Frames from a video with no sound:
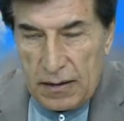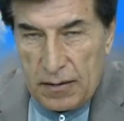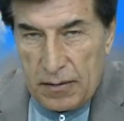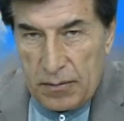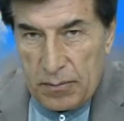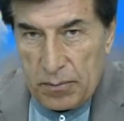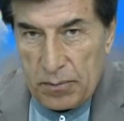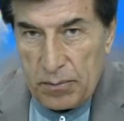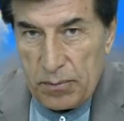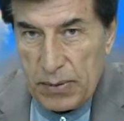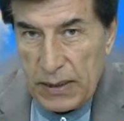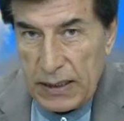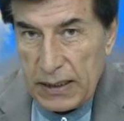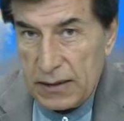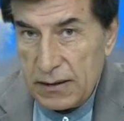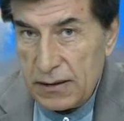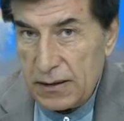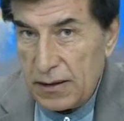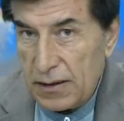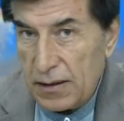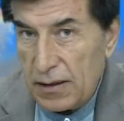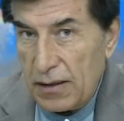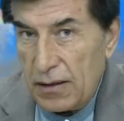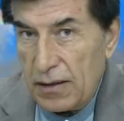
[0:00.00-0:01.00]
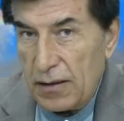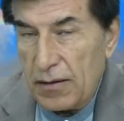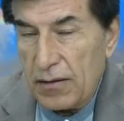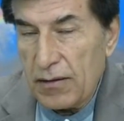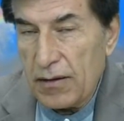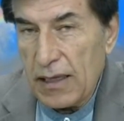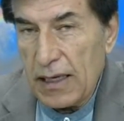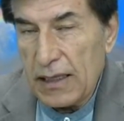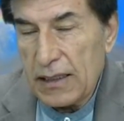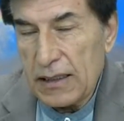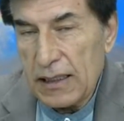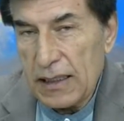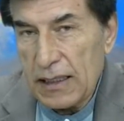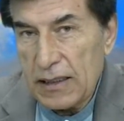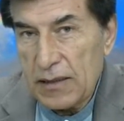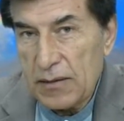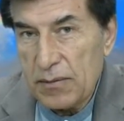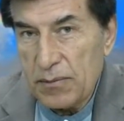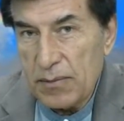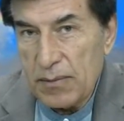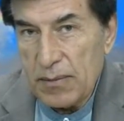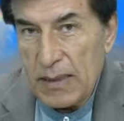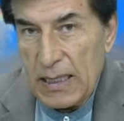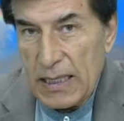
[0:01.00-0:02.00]
bent that it
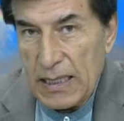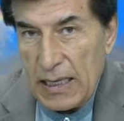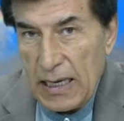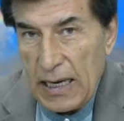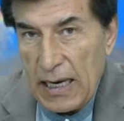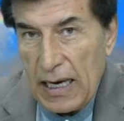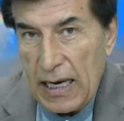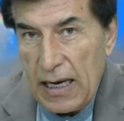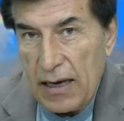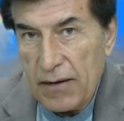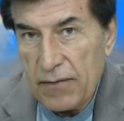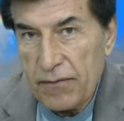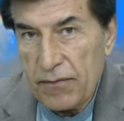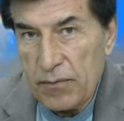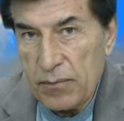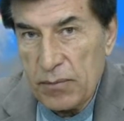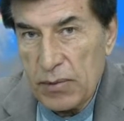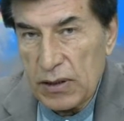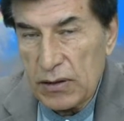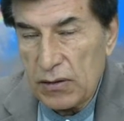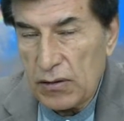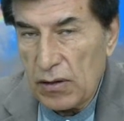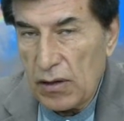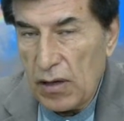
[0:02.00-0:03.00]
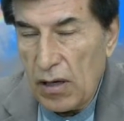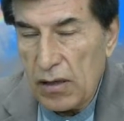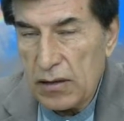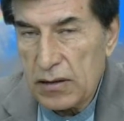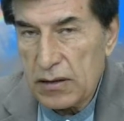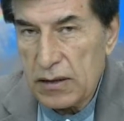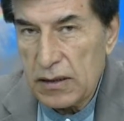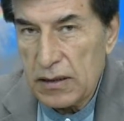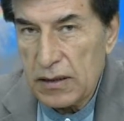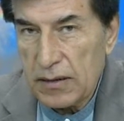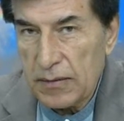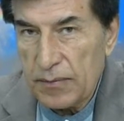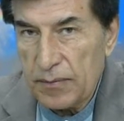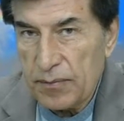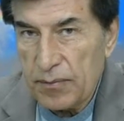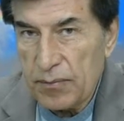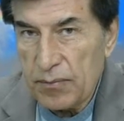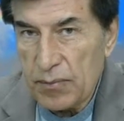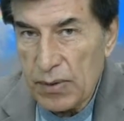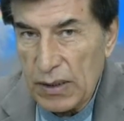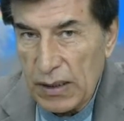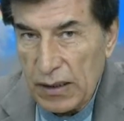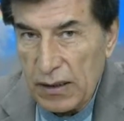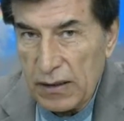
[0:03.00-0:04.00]
may have, but not
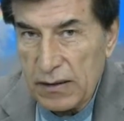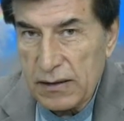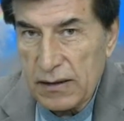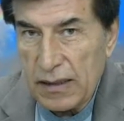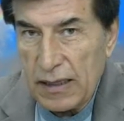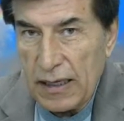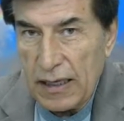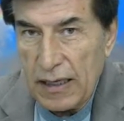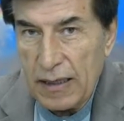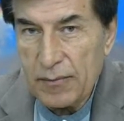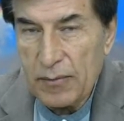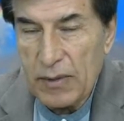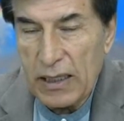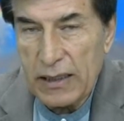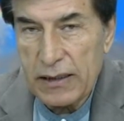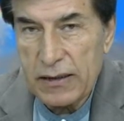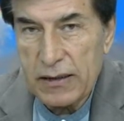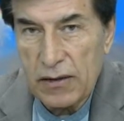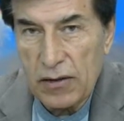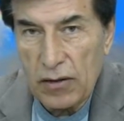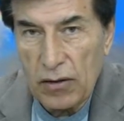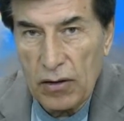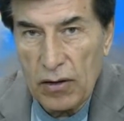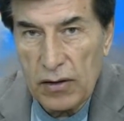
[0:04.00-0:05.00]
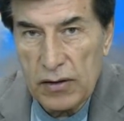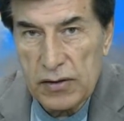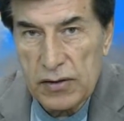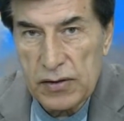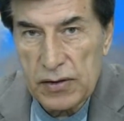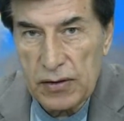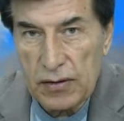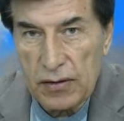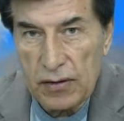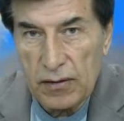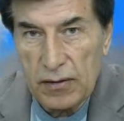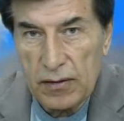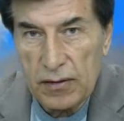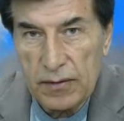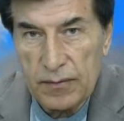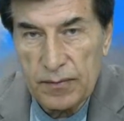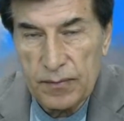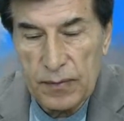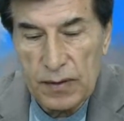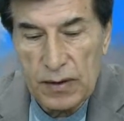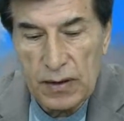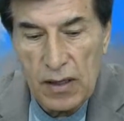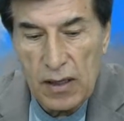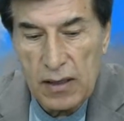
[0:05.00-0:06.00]
because I'm ideological,
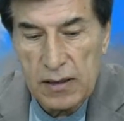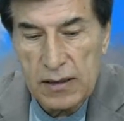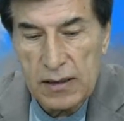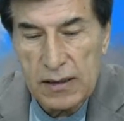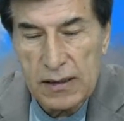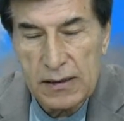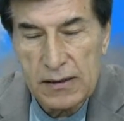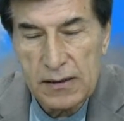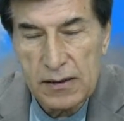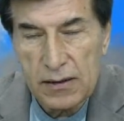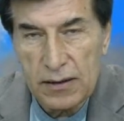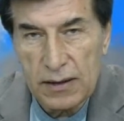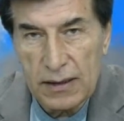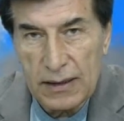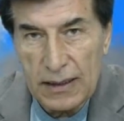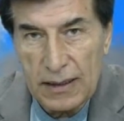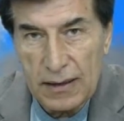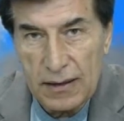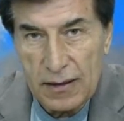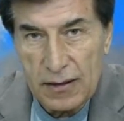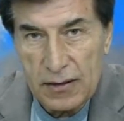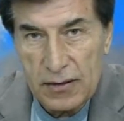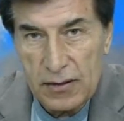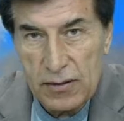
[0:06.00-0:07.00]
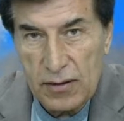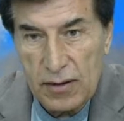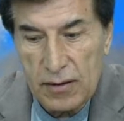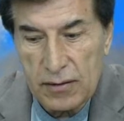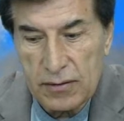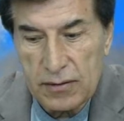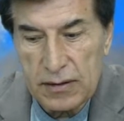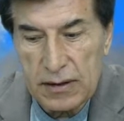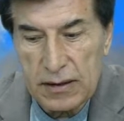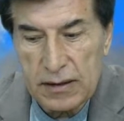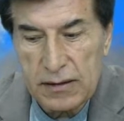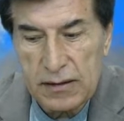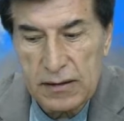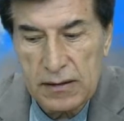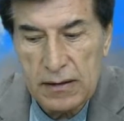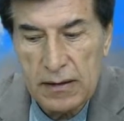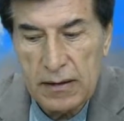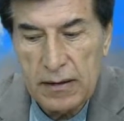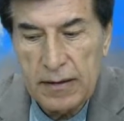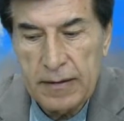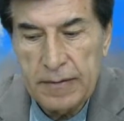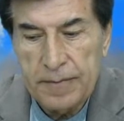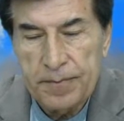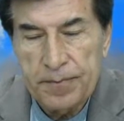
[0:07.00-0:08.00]
not necessarily in this context,
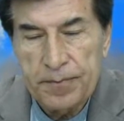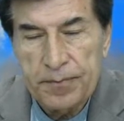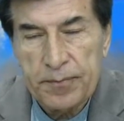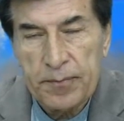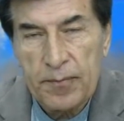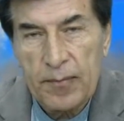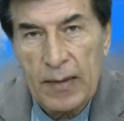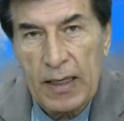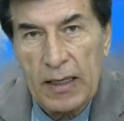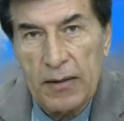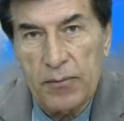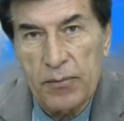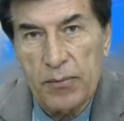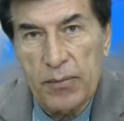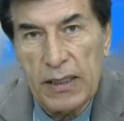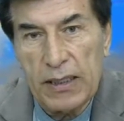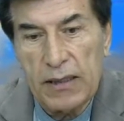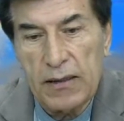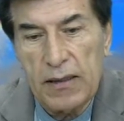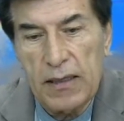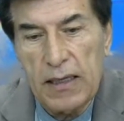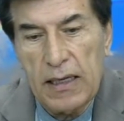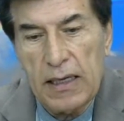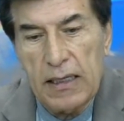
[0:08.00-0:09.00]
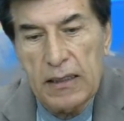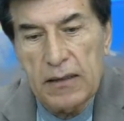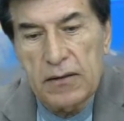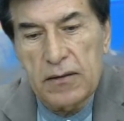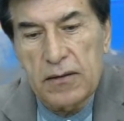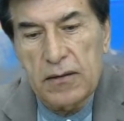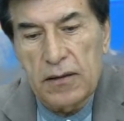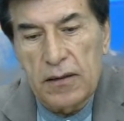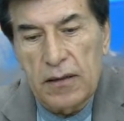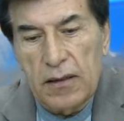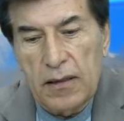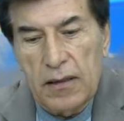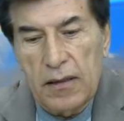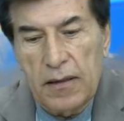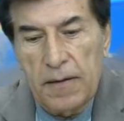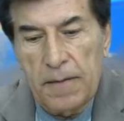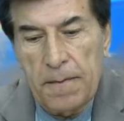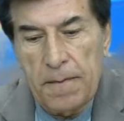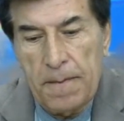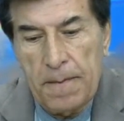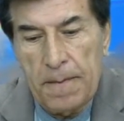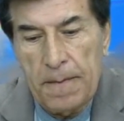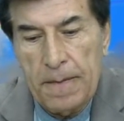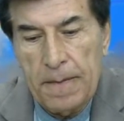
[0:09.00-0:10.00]
but that
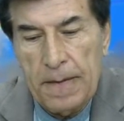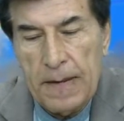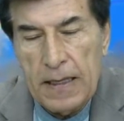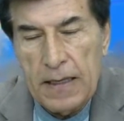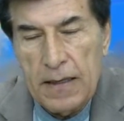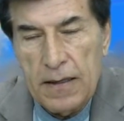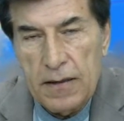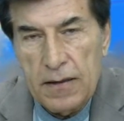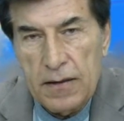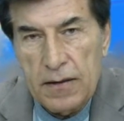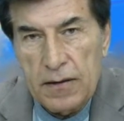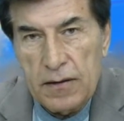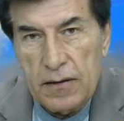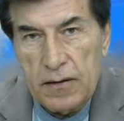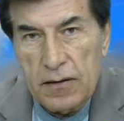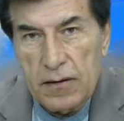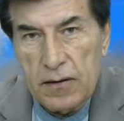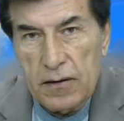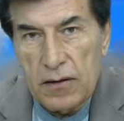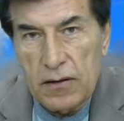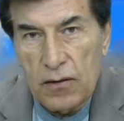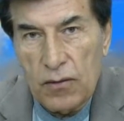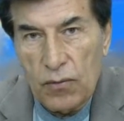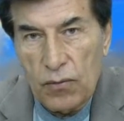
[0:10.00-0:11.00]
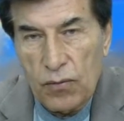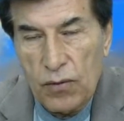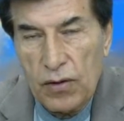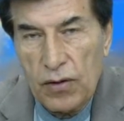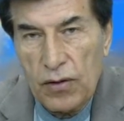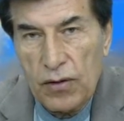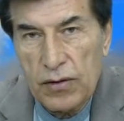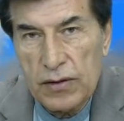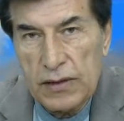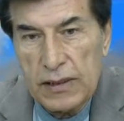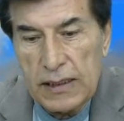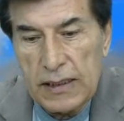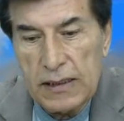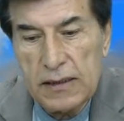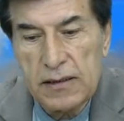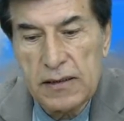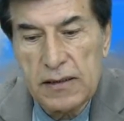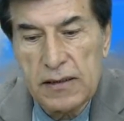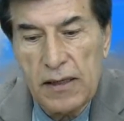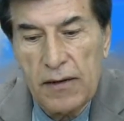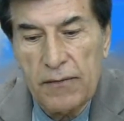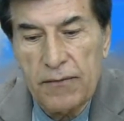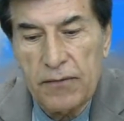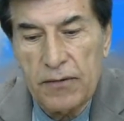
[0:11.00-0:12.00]
um, the world is
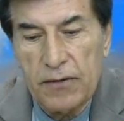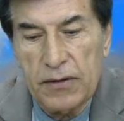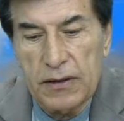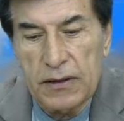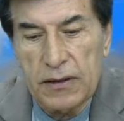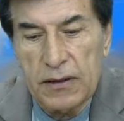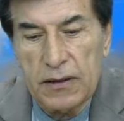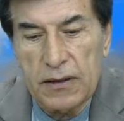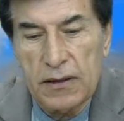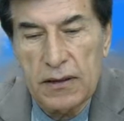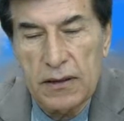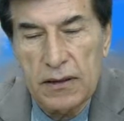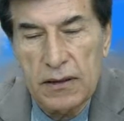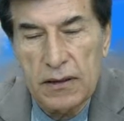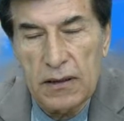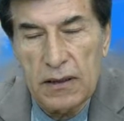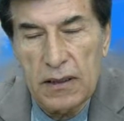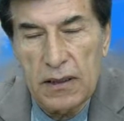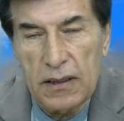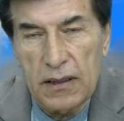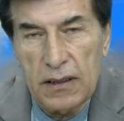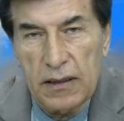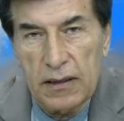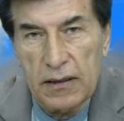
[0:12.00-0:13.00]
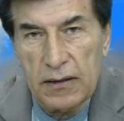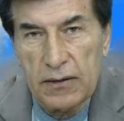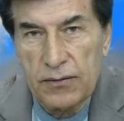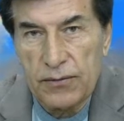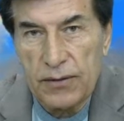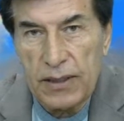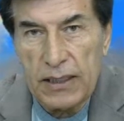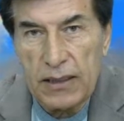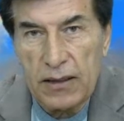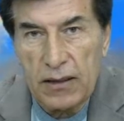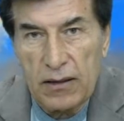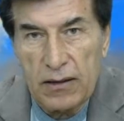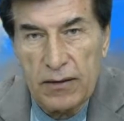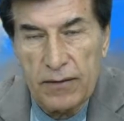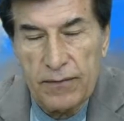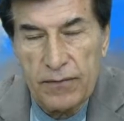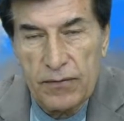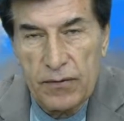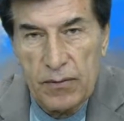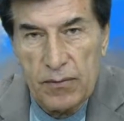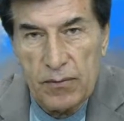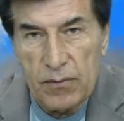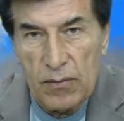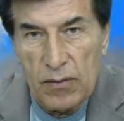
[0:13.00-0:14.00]
suffering uh, greatly
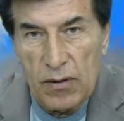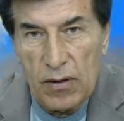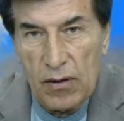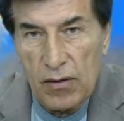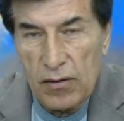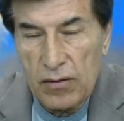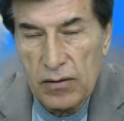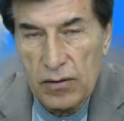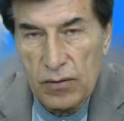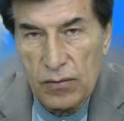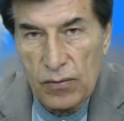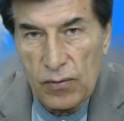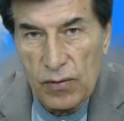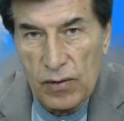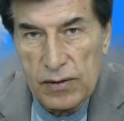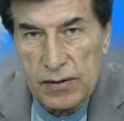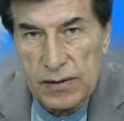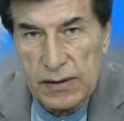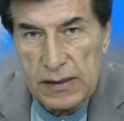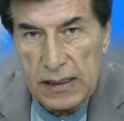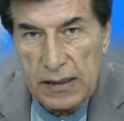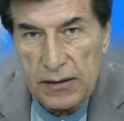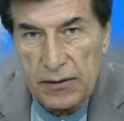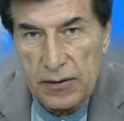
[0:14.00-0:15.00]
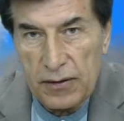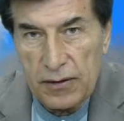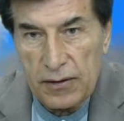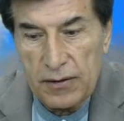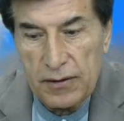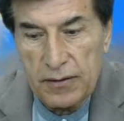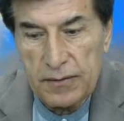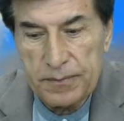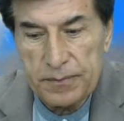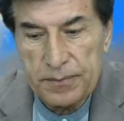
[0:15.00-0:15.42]
from all the wars that are